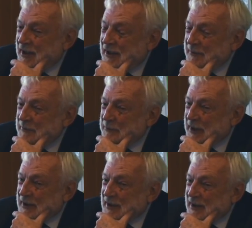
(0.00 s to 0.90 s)

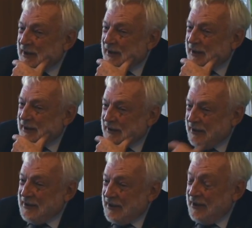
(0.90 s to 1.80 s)
But
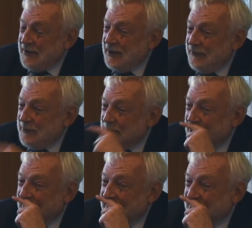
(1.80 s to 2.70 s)
this sounds even
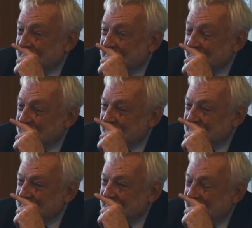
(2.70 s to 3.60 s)
more interesting
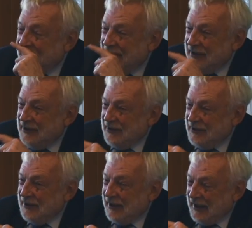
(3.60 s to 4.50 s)
because
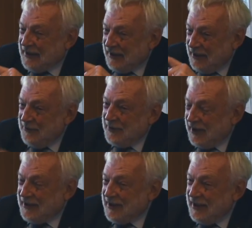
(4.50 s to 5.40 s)
it's an
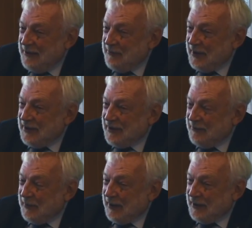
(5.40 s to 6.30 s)
OTEC scheme, but
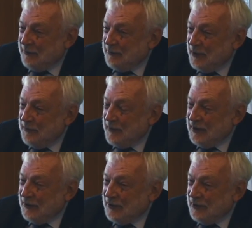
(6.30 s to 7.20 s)
the
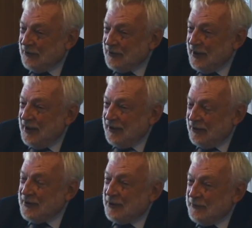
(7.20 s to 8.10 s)

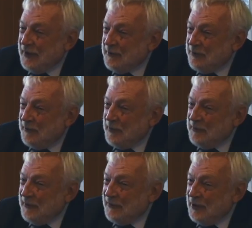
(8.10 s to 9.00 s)
you're solving the problem
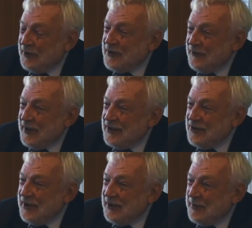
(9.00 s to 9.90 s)
of loss of energy in the